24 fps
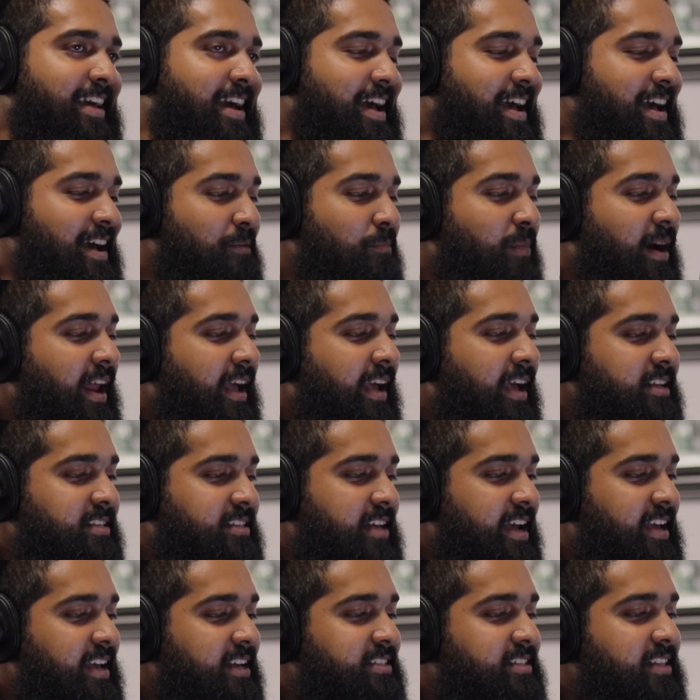Yeah. But I
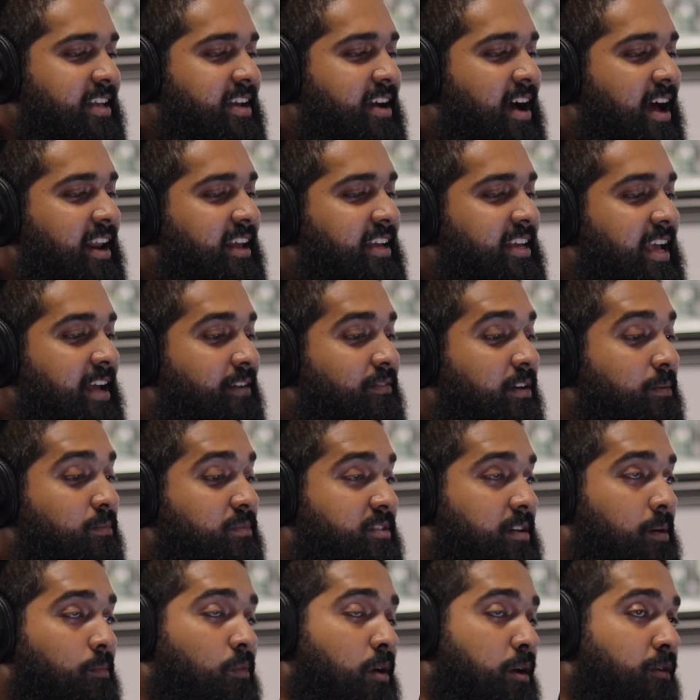guess they kind of gave them
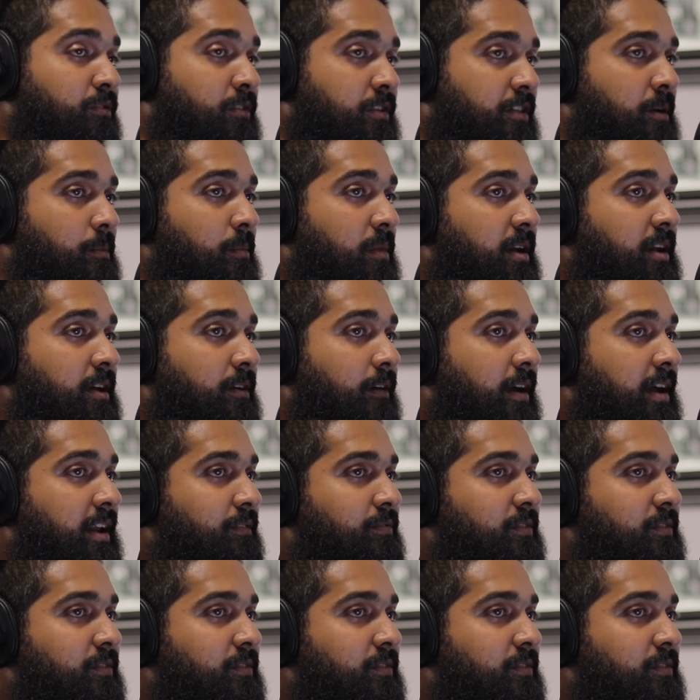some run for their money, right?